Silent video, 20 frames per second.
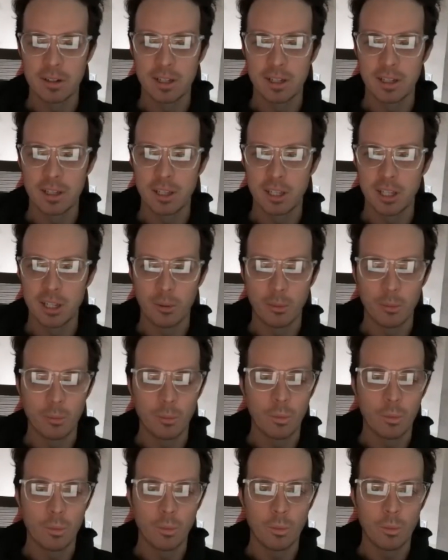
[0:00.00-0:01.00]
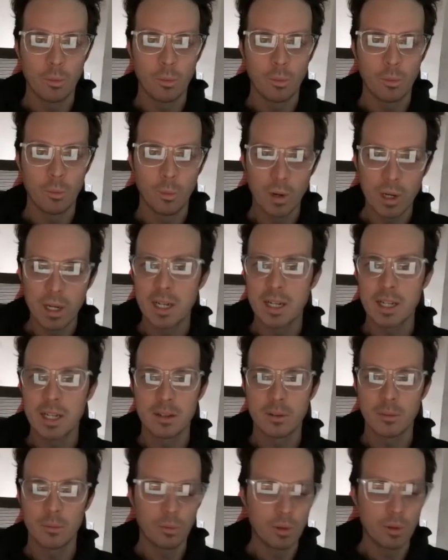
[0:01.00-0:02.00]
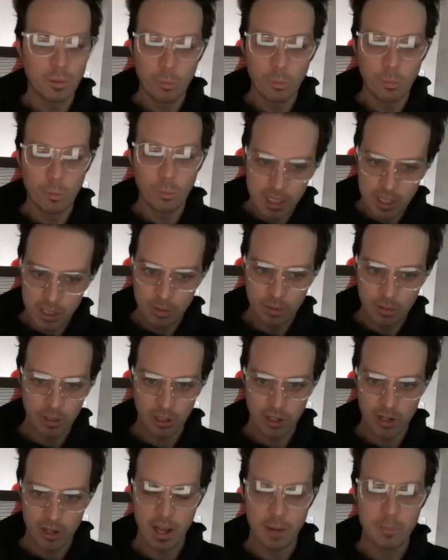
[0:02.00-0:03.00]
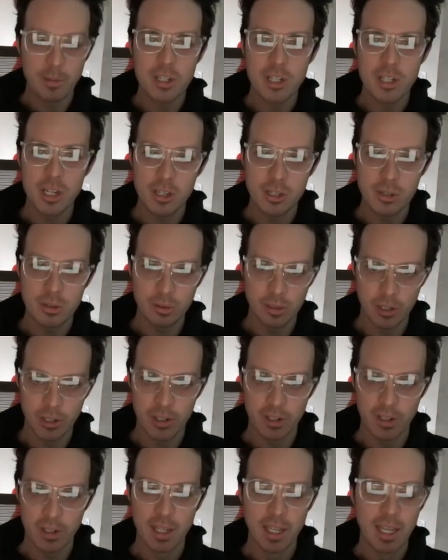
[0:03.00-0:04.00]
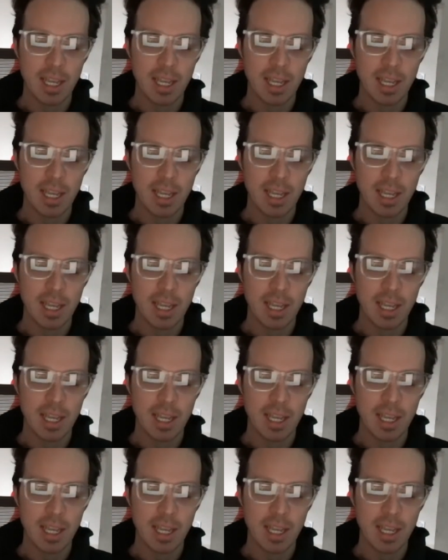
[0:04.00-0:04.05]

you know, what did you learn? How much did you learn?